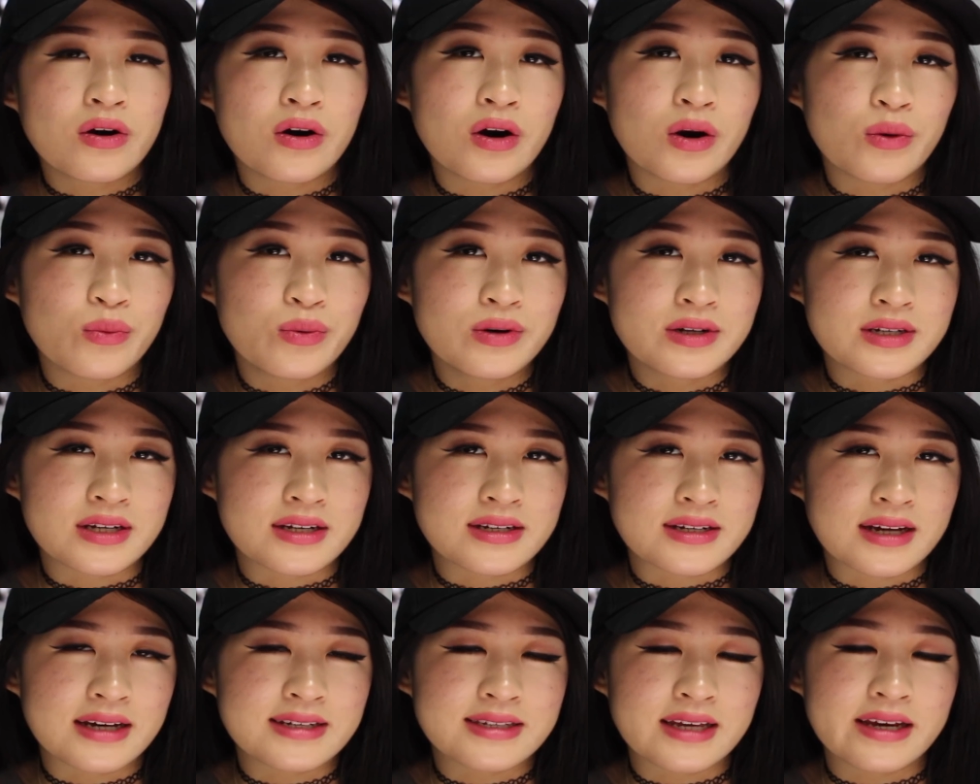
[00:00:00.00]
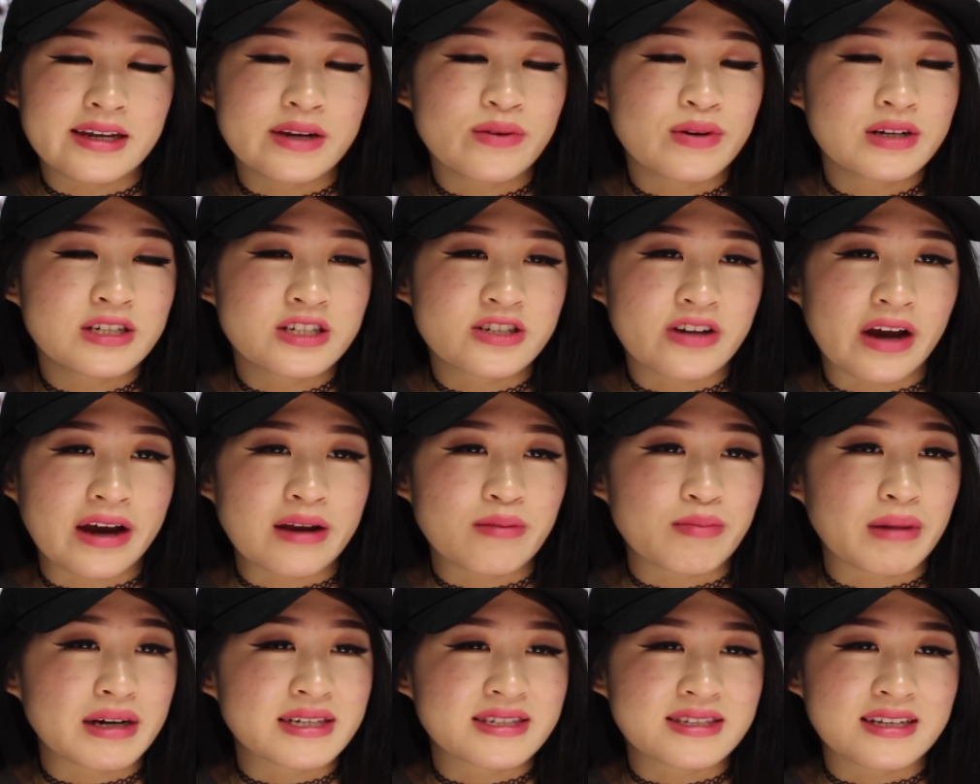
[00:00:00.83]
Or would it? Has anyone
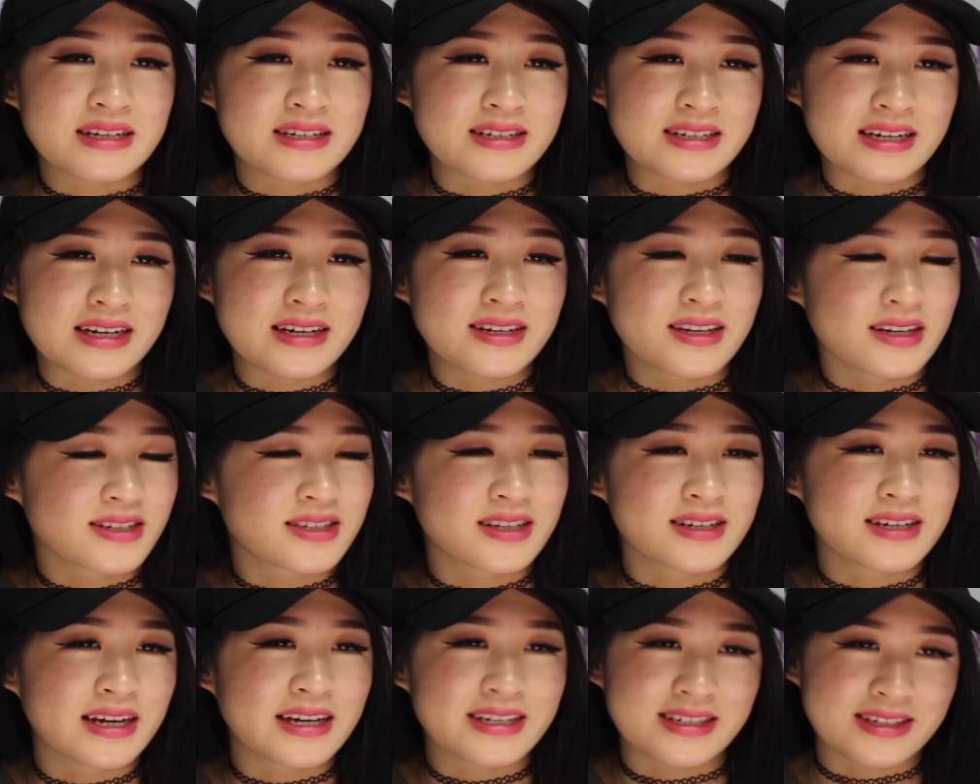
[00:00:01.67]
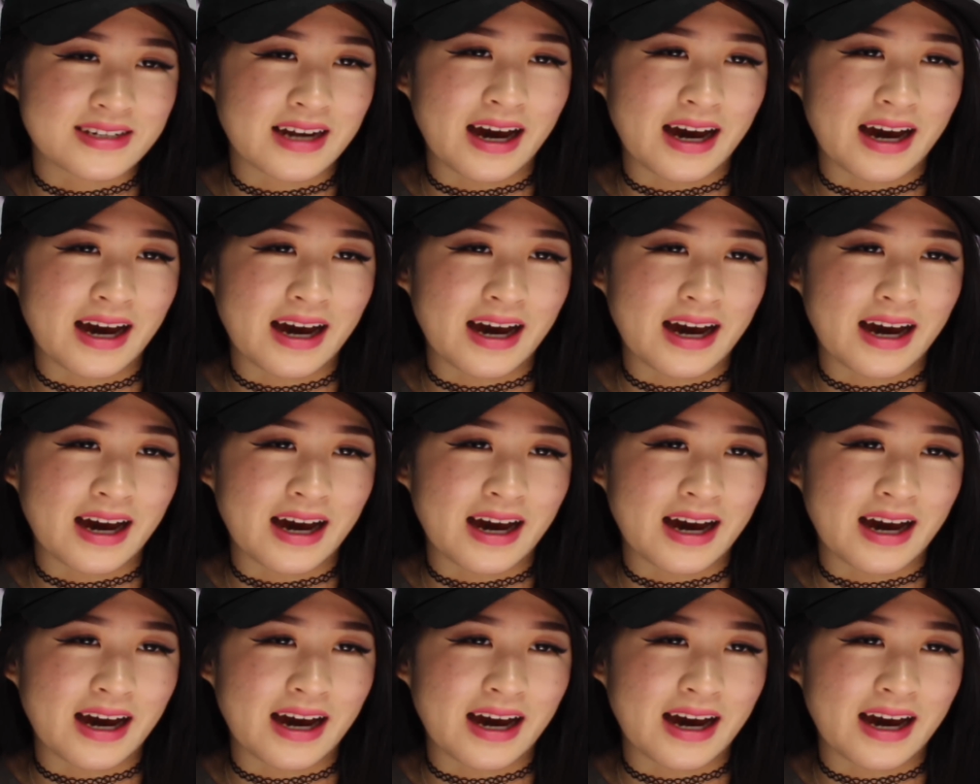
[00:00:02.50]
tried mustard tea? Does it taste